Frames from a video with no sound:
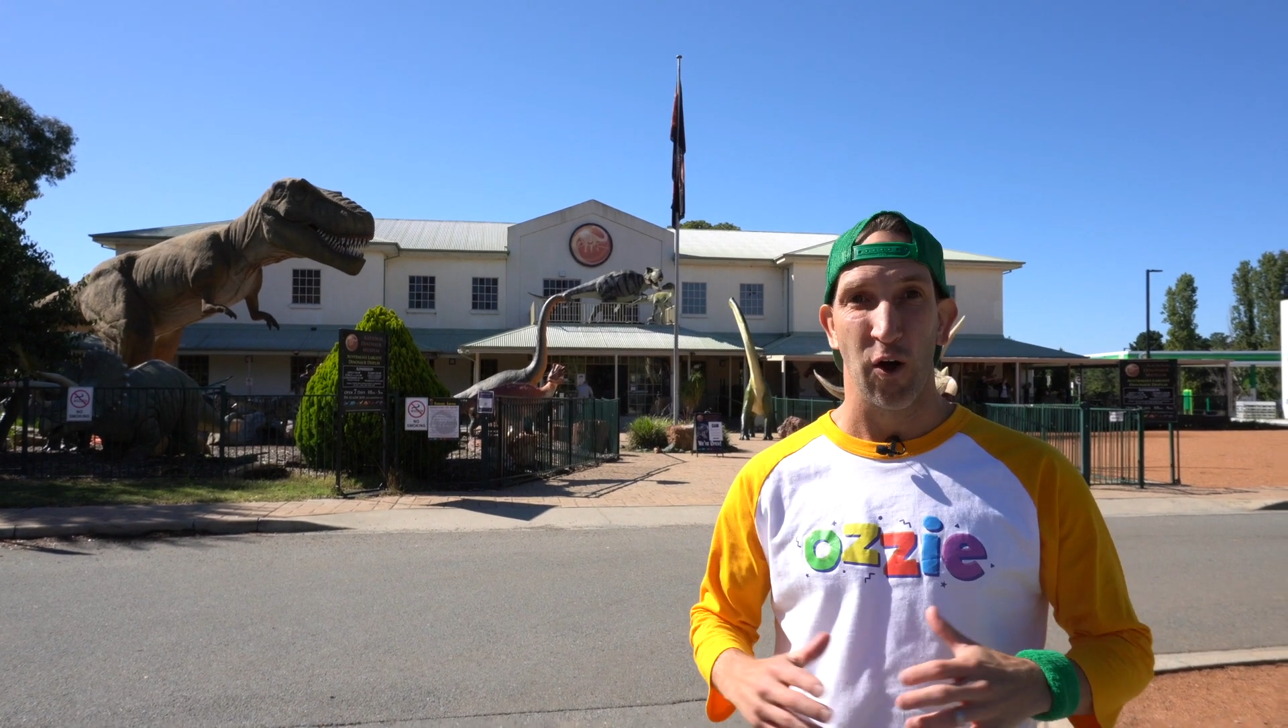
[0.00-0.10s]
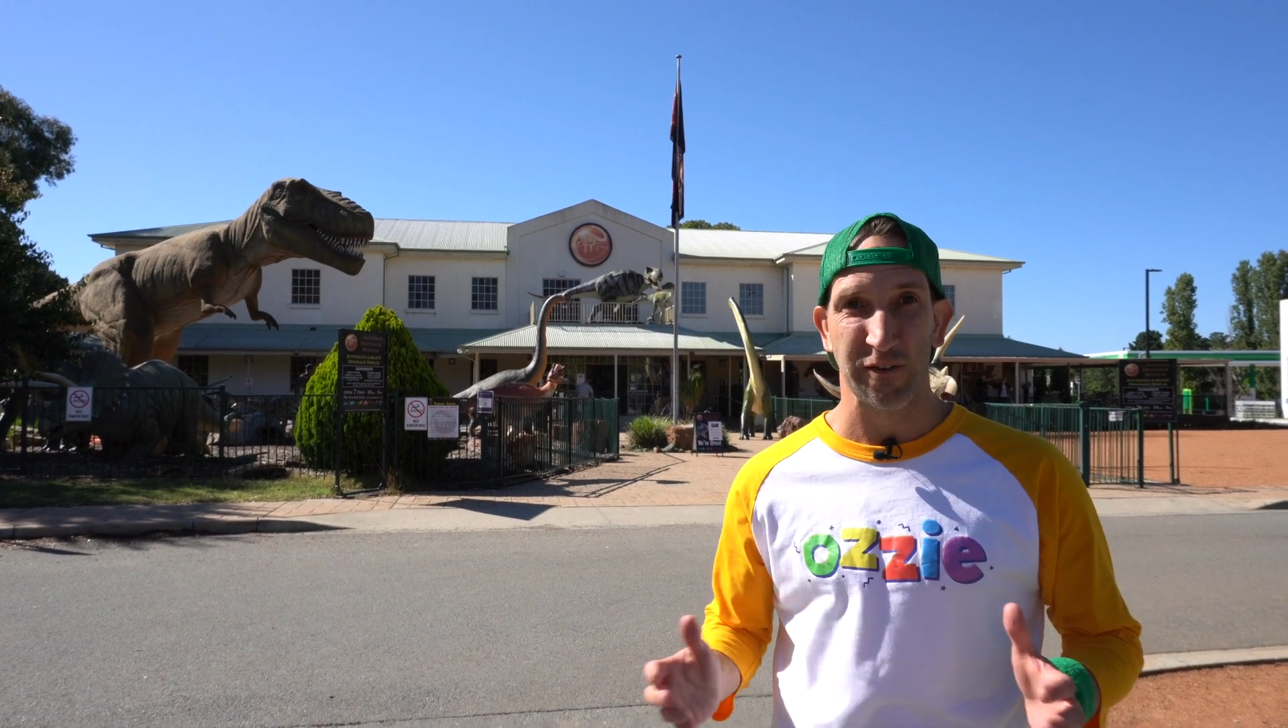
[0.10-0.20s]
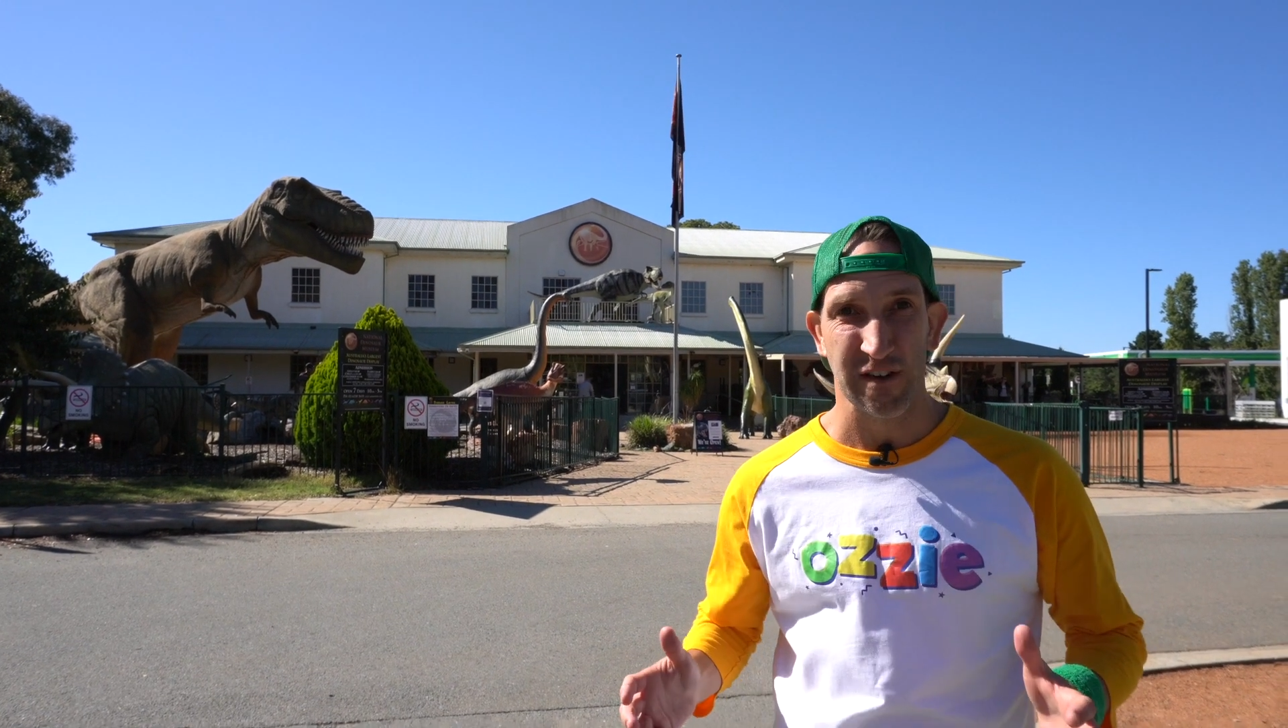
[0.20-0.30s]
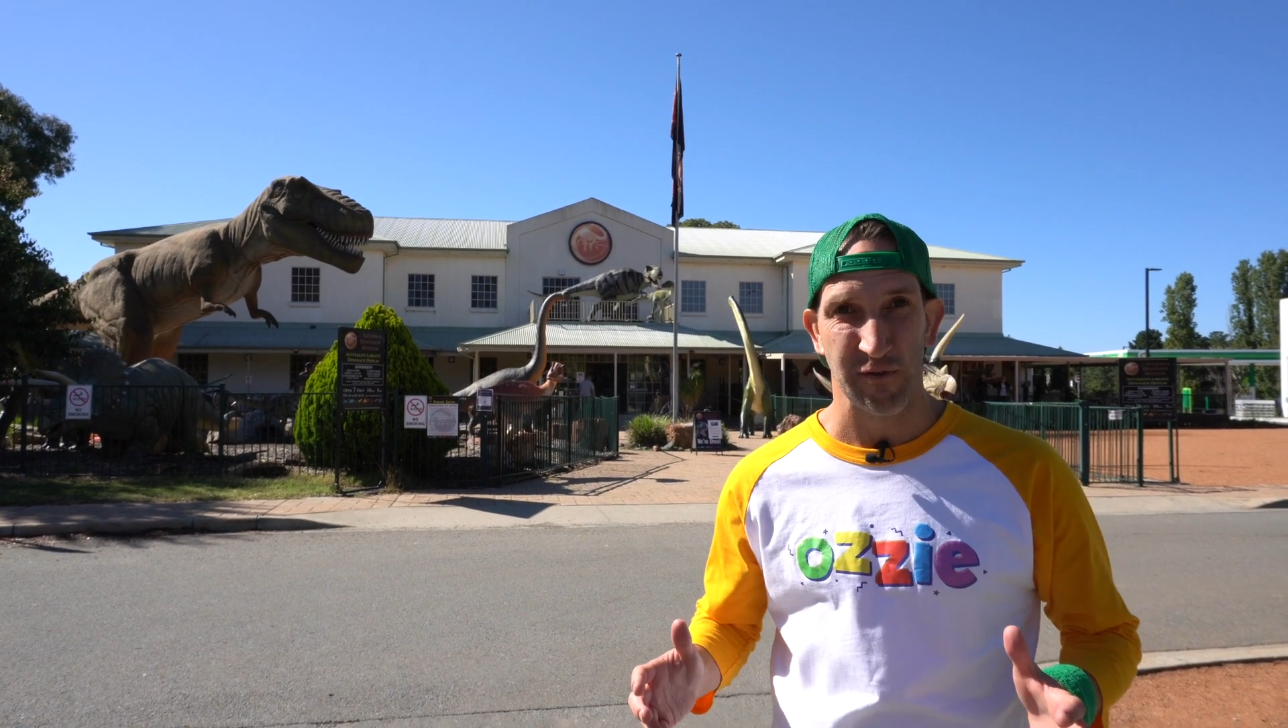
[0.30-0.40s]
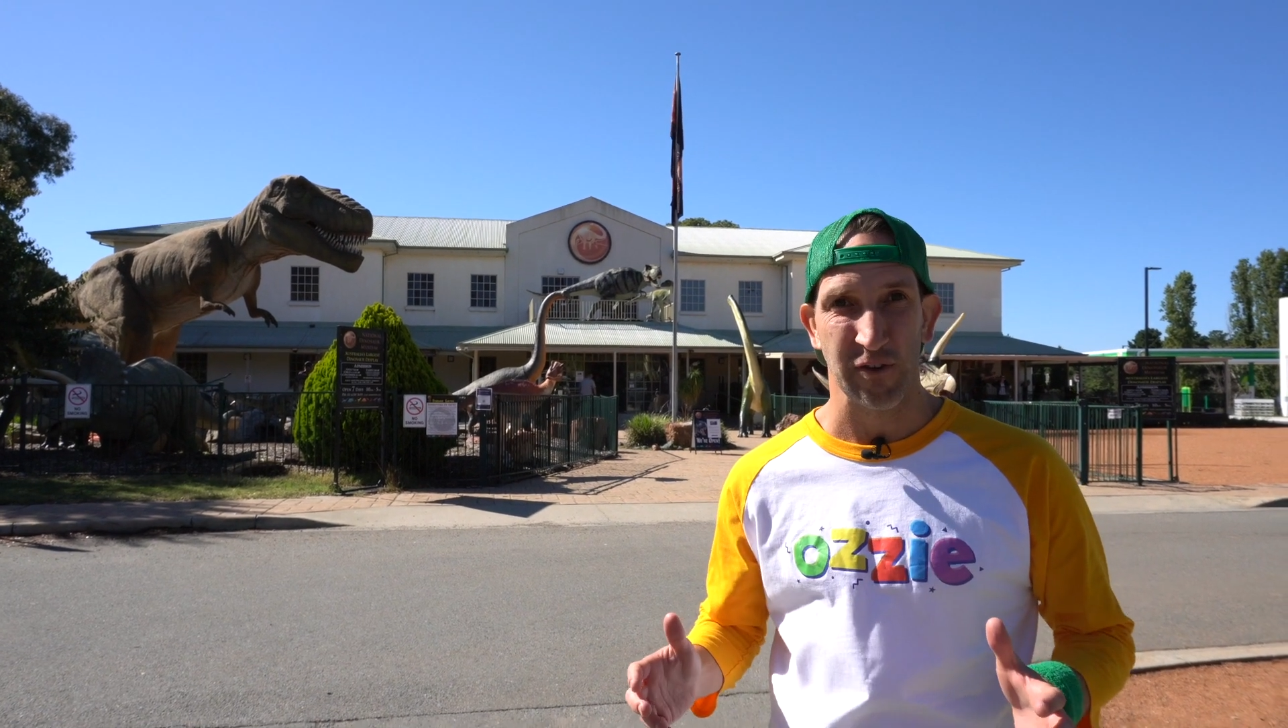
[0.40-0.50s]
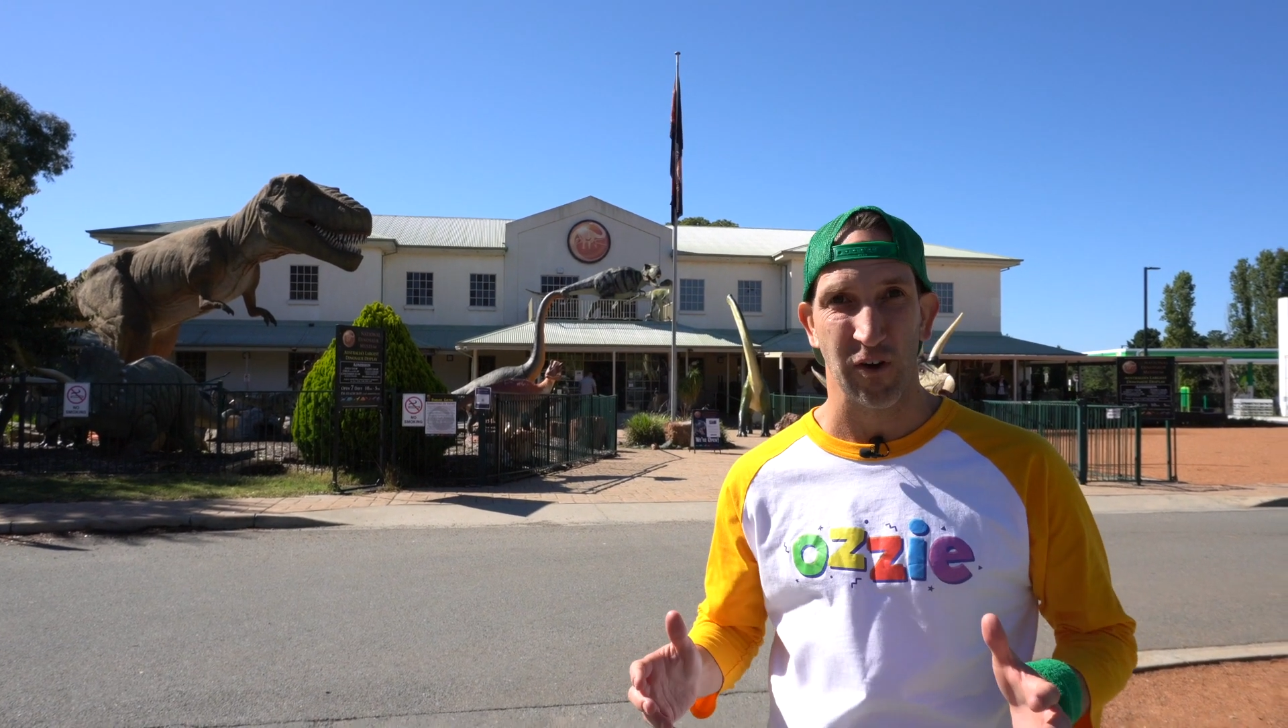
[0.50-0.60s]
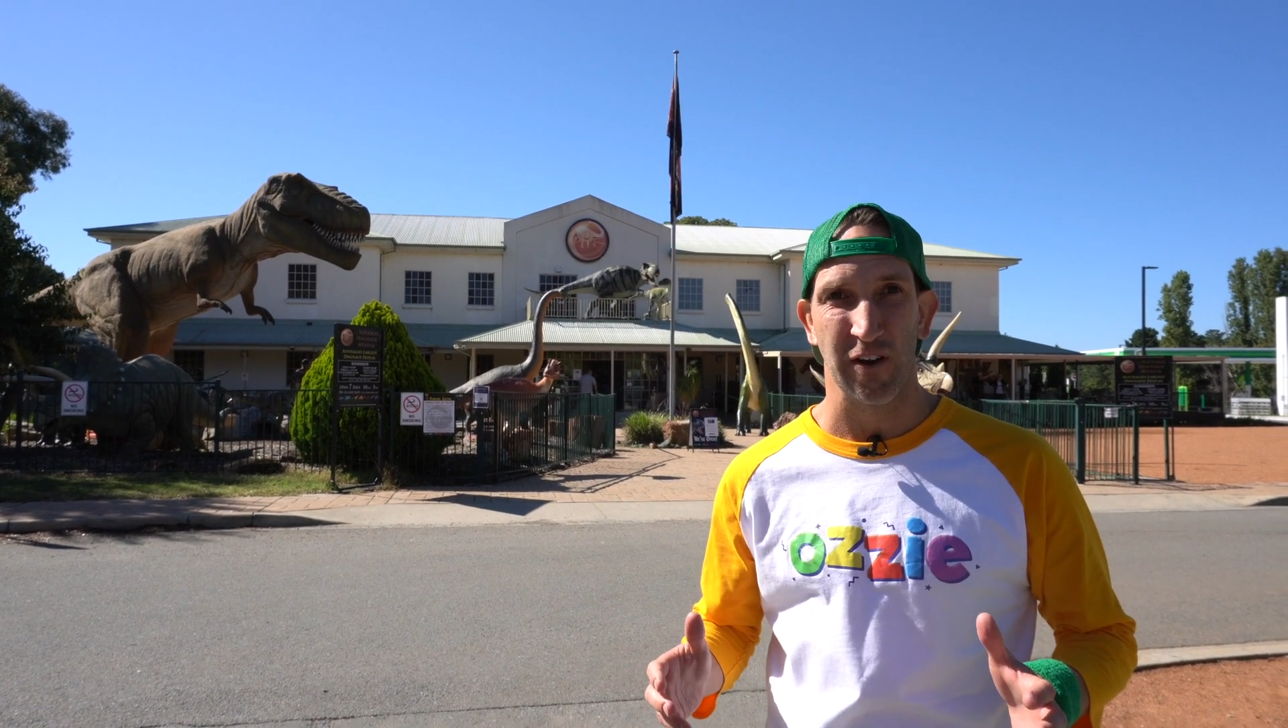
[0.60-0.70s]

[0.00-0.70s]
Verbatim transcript: lots of different